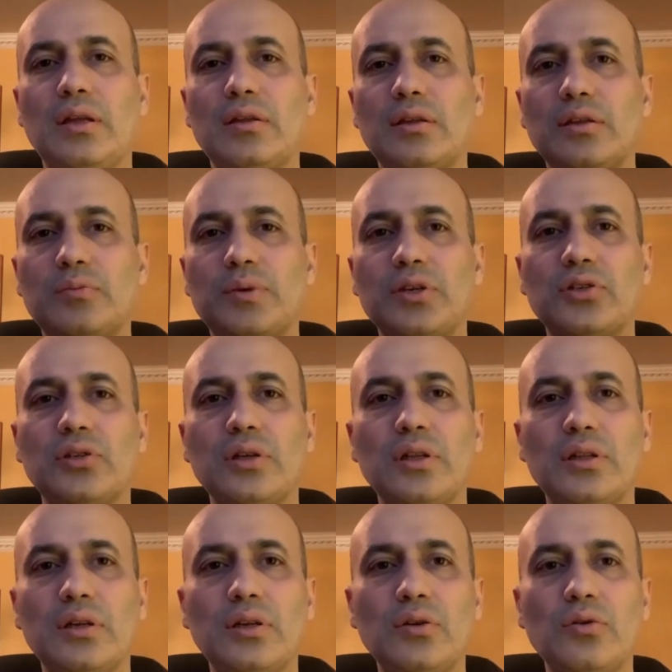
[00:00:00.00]
especially in
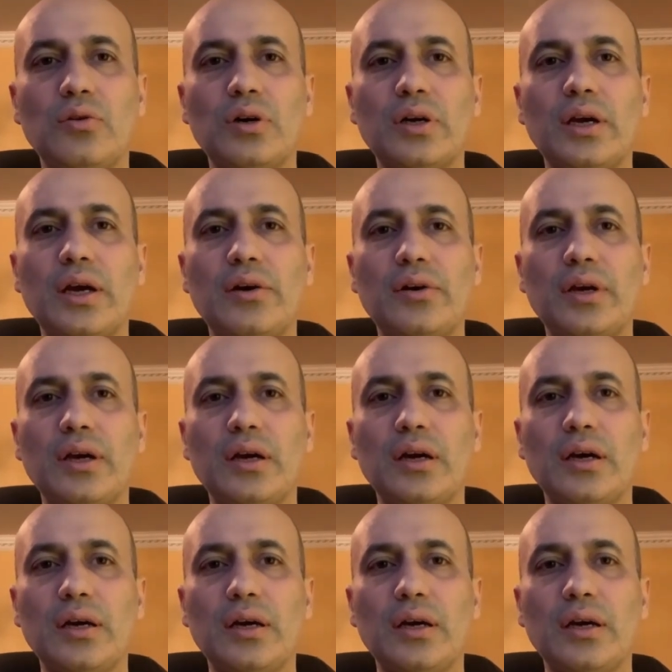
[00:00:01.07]
the New York area